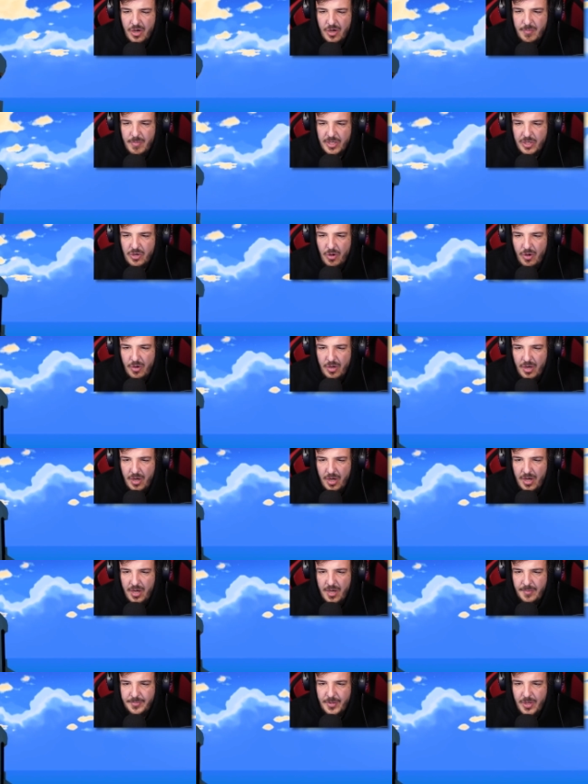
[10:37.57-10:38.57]
Oh, my God. Yeah,
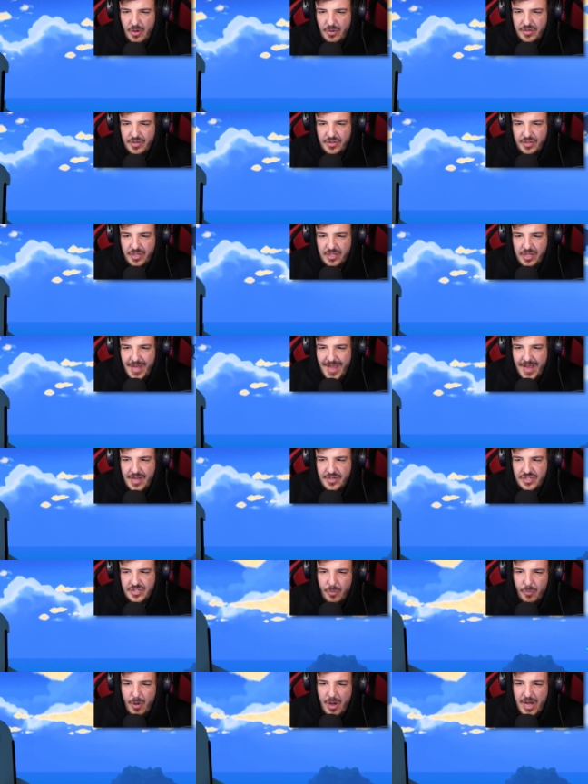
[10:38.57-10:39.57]
over. I'm going to the uh,
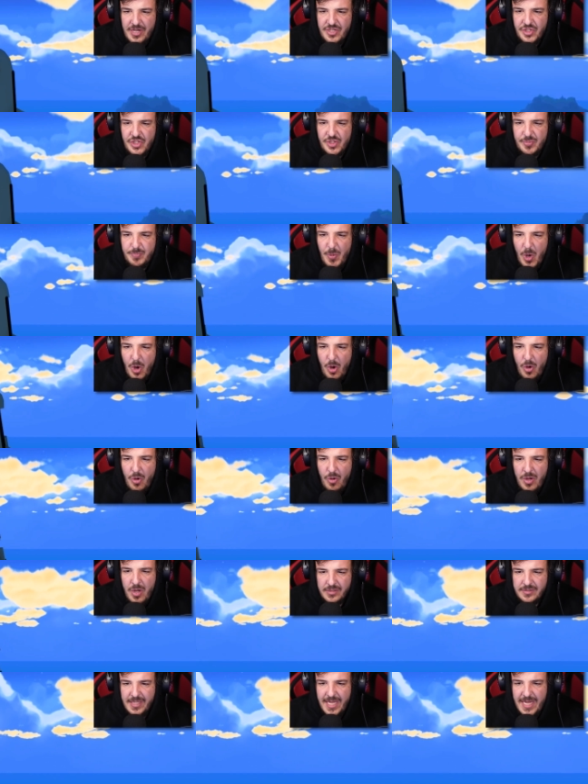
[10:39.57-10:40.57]
clouds. One
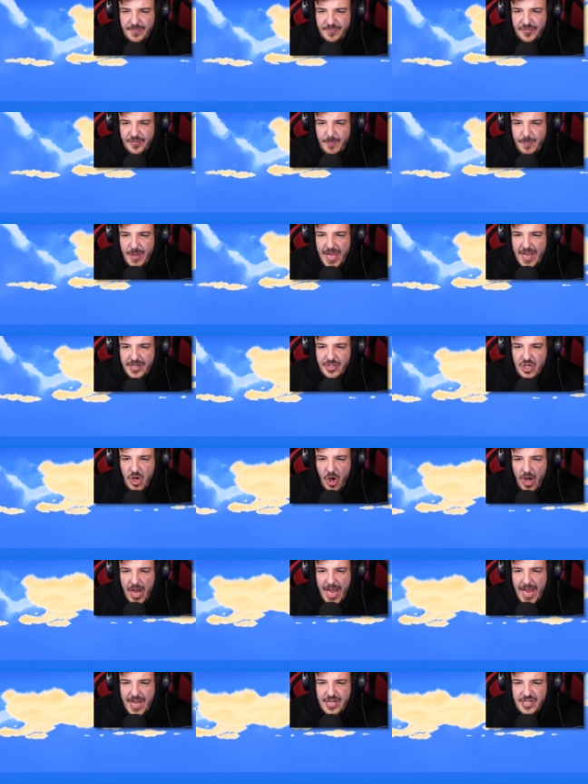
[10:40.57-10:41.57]
small leap for
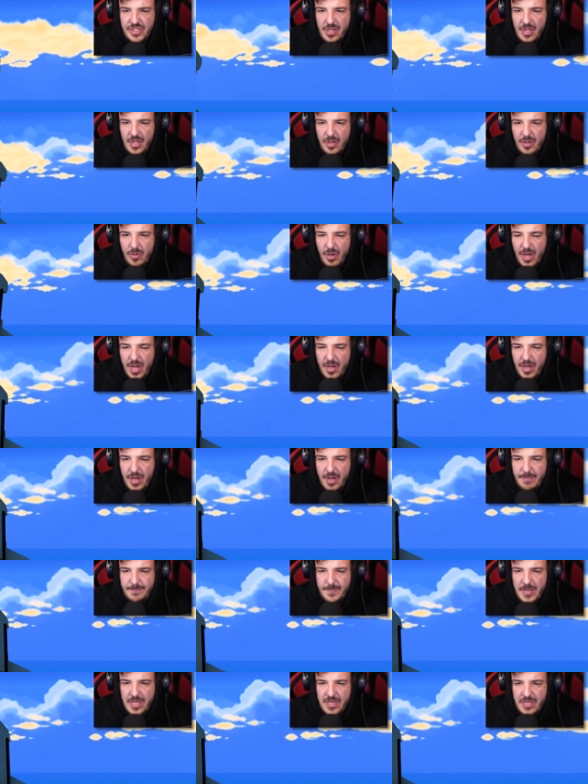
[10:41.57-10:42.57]
mankind.
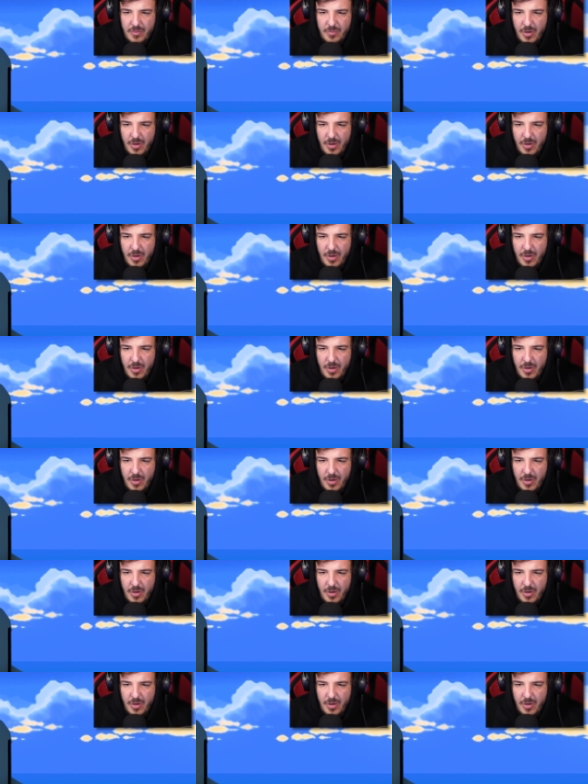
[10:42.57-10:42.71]
Um.